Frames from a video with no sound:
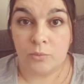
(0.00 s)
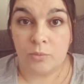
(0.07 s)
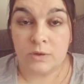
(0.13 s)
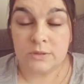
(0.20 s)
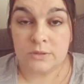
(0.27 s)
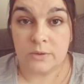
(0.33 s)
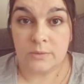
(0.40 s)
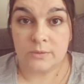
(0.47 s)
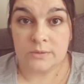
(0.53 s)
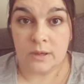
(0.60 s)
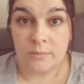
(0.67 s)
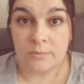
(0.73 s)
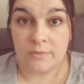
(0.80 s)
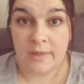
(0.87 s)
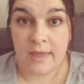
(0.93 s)
once I was
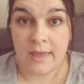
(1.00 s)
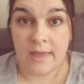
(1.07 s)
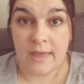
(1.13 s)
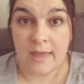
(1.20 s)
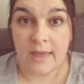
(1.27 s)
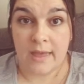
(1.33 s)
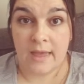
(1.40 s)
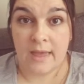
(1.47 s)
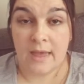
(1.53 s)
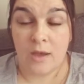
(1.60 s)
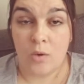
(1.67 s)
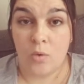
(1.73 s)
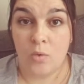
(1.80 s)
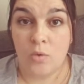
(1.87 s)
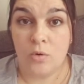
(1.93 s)
up there,
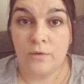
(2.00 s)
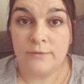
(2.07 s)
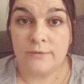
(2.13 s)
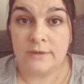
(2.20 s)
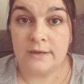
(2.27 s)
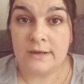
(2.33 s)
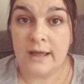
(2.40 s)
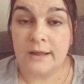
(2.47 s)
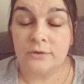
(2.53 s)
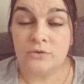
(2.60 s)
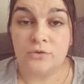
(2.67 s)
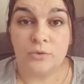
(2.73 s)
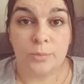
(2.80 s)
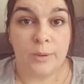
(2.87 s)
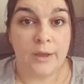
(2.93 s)
all of the
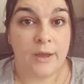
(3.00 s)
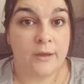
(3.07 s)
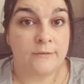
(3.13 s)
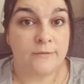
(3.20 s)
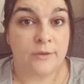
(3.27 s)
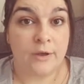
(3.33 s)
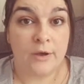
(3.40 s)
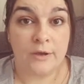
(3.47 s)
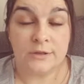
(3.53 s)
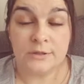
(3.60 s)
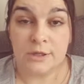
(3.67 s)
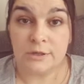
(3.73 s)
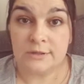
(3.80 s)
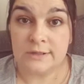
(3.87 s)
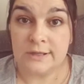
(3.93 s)
natural birth that I
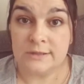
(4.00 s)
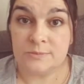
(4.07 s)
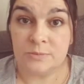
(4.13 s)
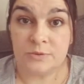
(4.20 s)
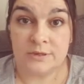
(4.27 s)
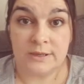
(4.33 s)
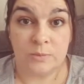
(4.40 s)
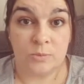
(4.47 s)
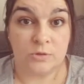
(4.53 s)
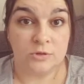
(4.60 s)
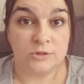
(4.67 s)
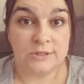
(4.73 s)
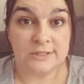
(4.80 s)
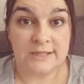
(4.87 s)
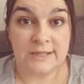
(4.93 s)
so desperately
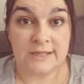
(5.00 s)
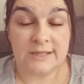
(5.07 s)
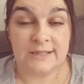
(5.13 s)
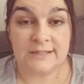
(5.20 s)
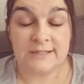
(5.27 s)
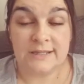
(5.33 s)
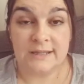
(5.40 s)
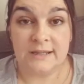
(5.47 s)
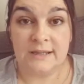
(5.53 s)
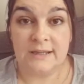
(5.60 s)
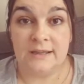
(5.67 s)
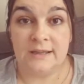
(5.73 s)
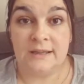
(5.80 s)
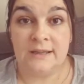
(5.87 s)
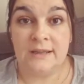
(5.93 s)
wanted,
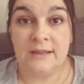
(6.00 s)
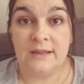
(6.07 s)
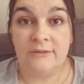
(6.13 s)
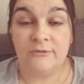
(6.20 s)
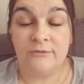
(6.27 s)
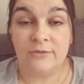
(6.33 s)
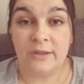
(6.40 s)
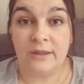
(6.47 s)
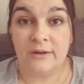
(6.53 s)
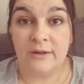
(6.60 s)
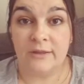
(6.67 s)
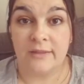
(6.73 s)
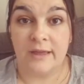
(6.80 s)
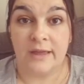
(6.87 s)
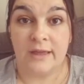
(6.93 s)
everything
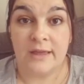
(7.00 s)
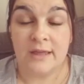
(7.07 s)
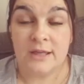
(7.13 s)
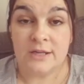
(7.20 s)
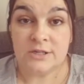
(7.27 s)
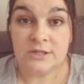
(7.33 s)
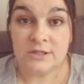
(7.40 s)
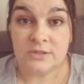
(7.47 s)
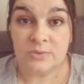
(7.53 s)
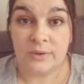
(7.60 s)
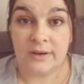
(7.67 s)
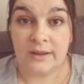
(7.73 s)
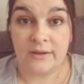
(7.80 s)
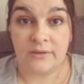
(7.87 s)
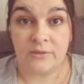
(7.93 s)
like that, just
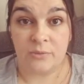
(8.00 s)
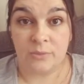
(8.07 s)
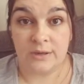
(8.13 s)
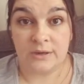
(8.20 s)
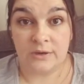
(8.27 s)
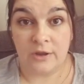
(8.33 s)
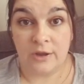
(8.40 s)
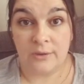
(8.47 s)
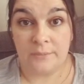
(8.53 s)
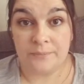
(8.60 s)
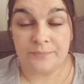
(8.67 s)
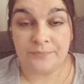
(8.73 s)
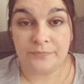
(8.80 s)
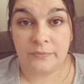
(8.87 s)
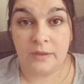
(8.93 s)
went out the window.
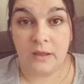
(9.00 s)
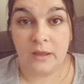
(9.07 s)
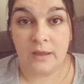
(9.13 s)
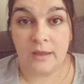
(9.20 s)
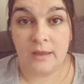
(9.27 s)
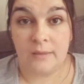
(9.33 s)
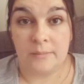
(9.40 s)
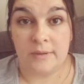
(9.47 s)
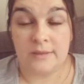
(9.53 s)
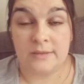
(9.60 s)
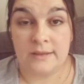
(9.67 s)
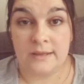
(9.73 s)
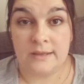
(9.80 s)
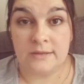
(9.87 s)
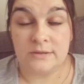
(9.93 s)

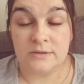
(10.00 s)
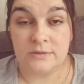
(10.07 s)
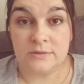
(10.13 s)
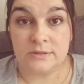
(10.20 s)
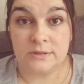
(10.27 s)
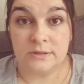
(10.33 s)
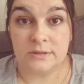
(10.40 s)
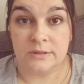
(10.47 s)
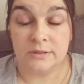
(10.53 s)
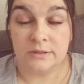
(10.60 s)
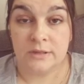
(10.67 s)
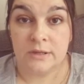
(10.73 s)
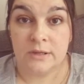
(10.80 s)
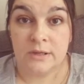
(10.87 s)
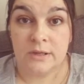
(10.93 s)
The doctor
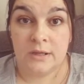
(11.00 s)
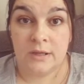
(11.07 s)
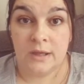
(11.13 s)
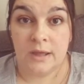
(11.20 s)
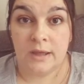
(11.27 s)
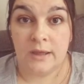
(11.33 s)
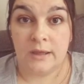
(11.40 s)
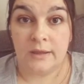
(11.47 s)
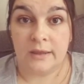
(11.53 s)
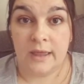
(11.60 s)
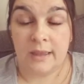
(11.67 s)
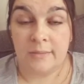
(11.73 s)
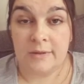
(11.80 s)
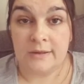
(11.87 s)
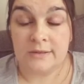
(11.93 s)

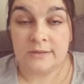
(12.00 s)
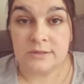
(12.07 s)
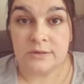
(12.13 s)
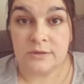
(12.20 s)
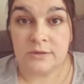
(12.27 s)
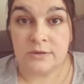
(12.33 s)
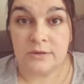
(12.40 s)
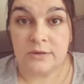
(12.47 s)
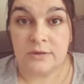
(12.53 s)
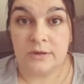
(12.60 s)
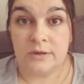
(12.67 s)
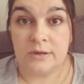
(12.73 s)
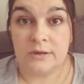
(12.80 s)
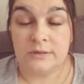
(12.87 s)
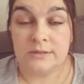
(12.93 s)
came in to
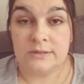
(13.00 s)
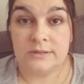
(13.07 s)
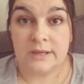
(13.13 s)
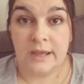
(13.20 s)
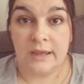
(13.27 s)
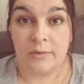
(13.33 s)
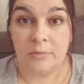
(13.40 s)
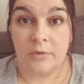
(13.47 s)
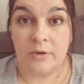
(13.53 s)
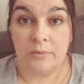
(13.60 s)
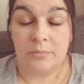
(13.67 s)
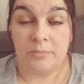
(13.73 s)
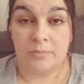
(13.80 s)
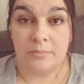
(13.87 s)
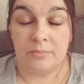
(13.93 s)
take my
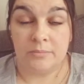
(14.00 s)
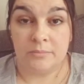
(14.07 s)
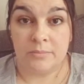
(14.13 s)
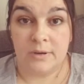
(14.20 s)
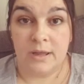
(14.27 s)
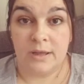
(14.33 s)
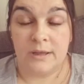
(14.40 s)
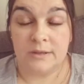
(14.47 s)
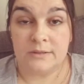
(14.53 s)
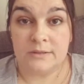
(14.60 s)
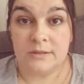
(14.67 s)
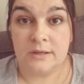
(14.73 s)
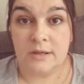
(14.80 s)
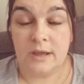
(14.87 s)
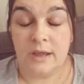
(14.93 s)
blood,
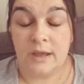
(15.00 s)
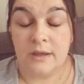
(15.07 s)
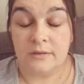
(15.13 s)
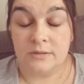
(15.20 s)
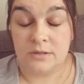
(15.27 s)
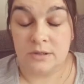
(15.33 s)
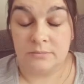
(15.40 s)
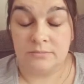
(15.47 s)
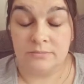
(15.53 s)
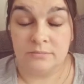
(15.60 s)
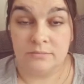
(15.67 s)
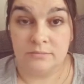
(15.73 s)
to